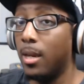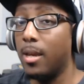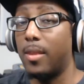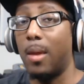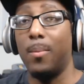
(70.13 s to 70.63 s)

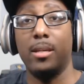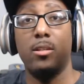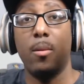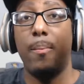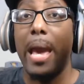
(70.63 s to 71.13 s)
that means
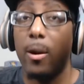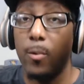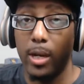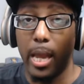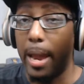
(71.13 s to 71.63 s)
the
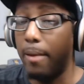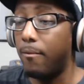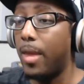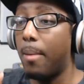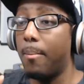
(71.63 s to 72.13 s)
battery life,
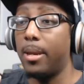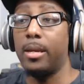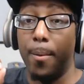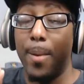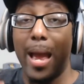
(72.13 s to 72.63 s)
that
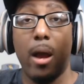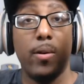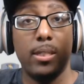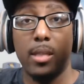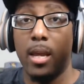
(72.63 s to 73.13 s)
means how
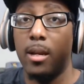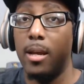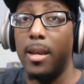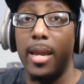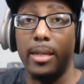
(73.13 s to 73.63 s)
this thing
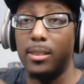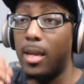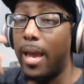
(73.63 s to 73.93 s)
connects,